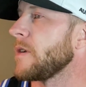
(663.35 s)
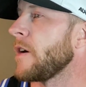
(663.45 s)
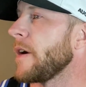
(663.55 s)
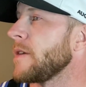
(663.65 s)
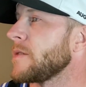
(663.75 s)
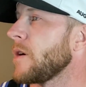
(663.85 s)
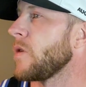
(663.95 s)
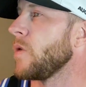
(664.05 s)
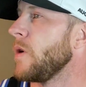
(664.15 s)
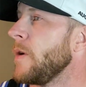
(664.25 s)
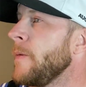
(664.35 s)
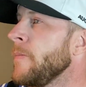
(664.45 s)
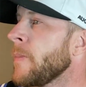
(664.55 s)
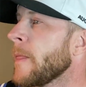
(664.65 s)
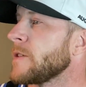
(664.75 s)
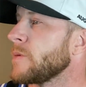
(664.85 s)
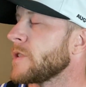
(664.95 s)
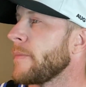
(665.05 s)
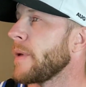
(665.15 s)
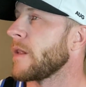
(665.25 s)
All right, so this was
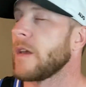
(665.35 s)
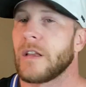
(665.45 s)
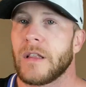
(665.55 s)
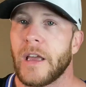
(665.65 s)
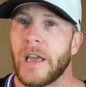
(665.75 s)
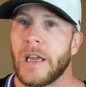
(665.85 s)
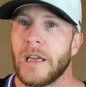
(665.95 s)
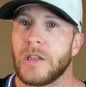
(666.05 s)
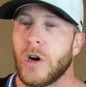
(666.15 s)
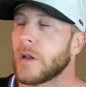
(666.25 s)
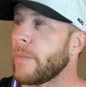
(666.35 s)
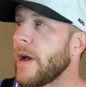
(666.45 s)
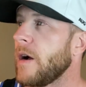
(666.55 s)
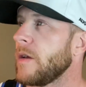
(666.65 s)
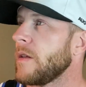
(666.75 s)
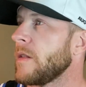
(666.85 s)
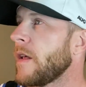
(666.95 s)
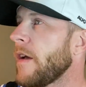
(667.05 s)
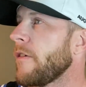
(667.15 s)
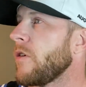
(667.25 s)
the big thing that they talked about that
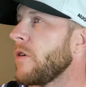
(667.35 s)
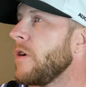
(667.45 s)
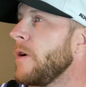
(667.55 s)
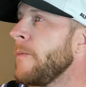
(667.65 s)
I heard.